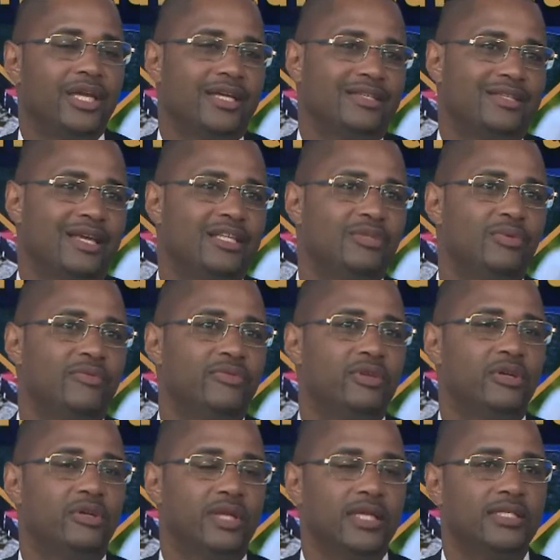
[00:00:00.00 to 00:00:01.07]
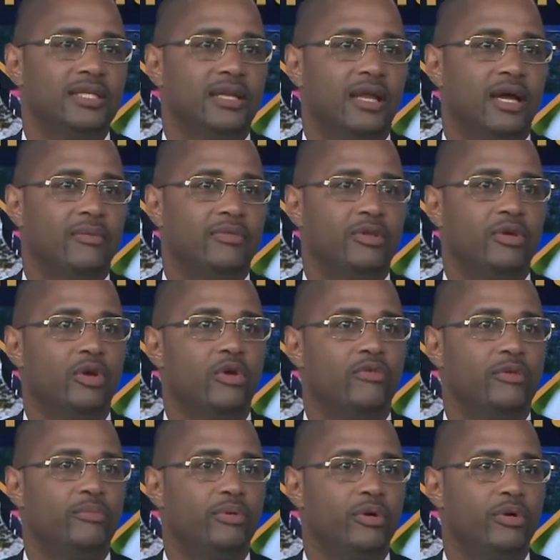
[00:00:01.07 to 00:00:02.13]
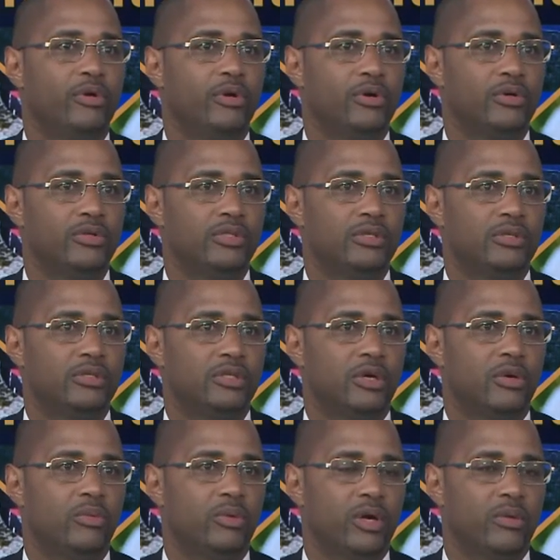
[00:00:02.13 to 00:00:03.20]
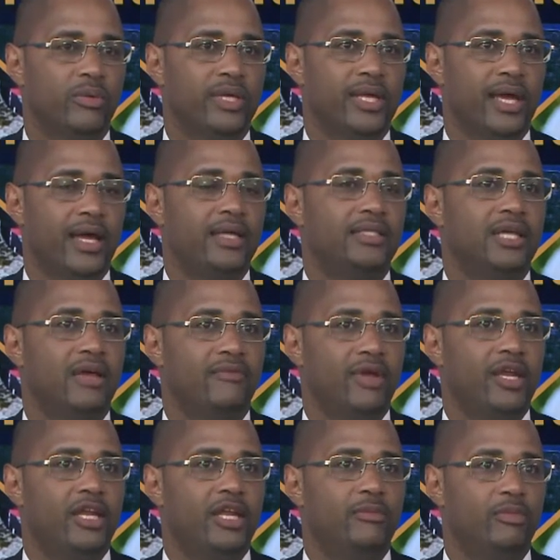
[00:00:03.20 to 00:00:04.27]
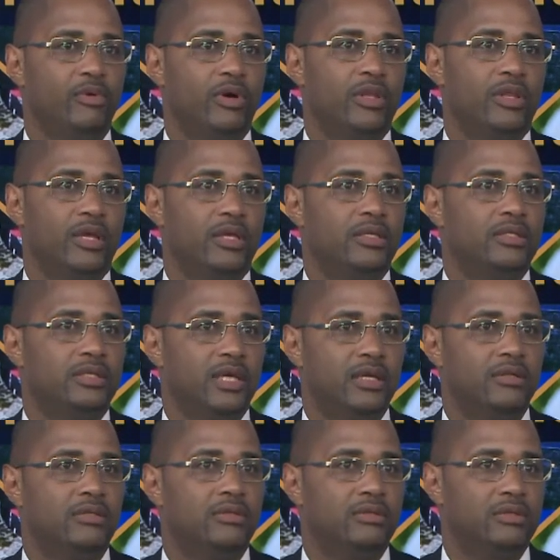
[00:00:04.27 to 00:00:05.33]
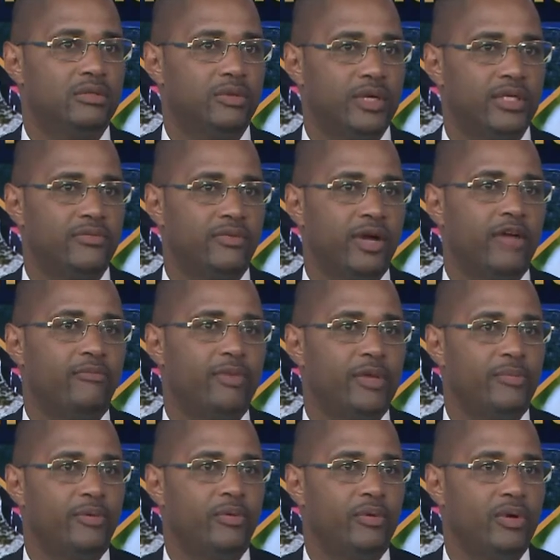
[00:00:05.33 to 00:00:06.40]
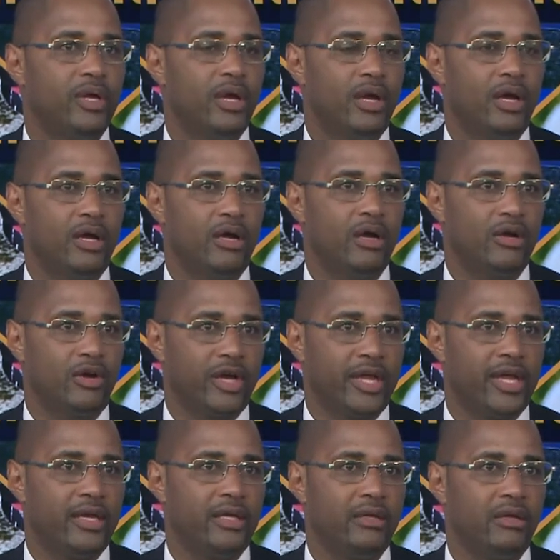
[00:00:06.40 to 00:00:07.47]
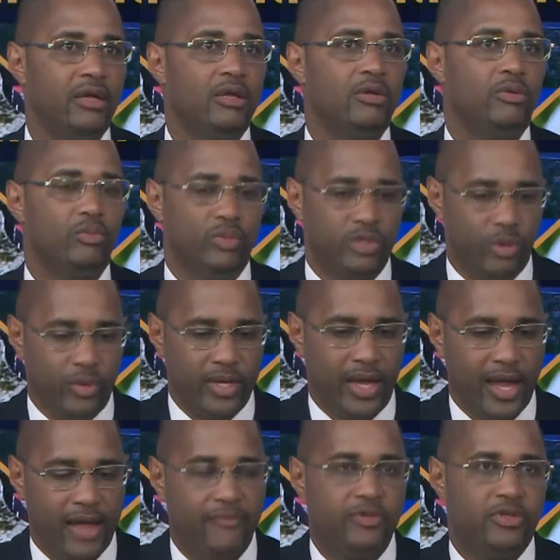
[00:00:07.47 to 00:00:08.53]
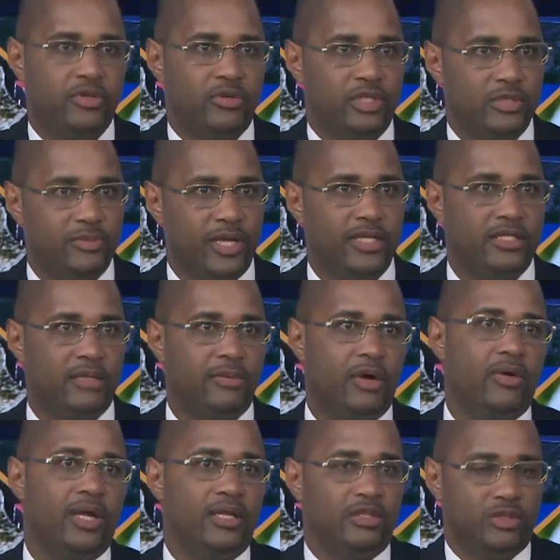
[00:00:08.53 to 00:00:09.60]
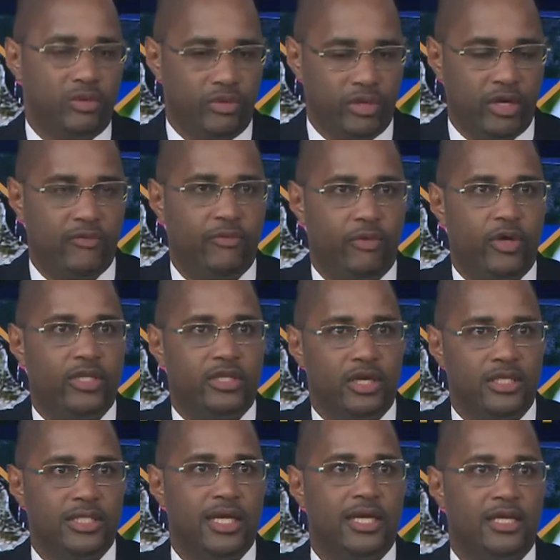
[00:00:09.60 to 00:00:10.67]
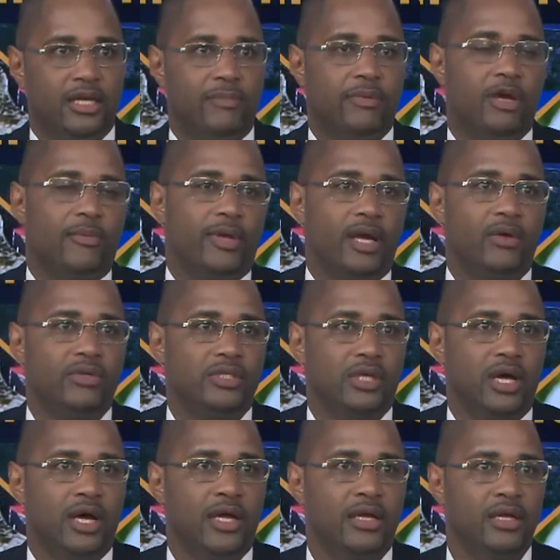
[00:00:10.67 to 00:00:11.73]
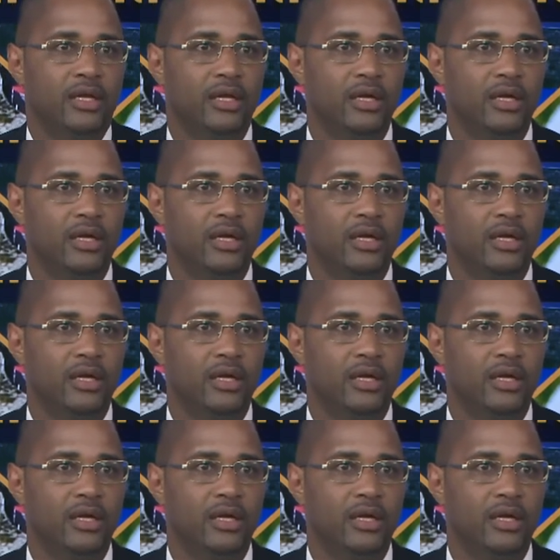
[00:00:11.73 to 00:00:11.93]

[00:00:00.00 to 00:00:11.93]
Yes, that's in line with the COVID protocols, so where we can't have any more than 10 to 25 people congregating. So we have to space them out, and so therefore it does end up coming outside